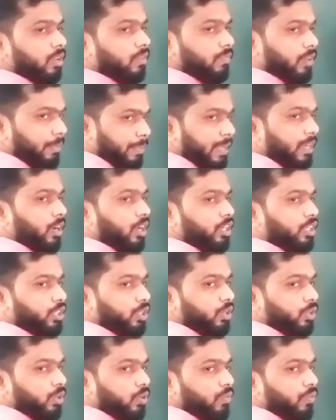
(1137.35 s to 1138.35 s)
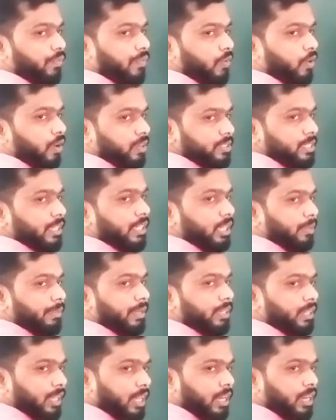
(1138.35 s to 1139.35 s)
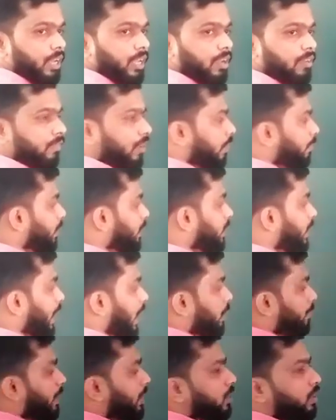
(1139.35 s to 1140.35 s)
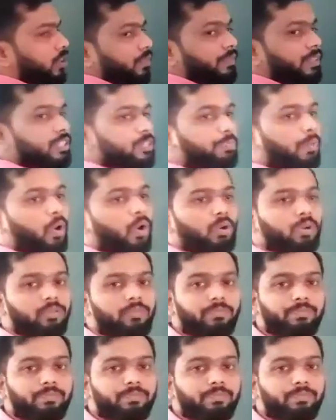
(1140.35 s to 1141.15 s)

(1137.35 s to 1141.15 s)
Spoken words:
will be equal to 4 centimeter will be the diameter of this board.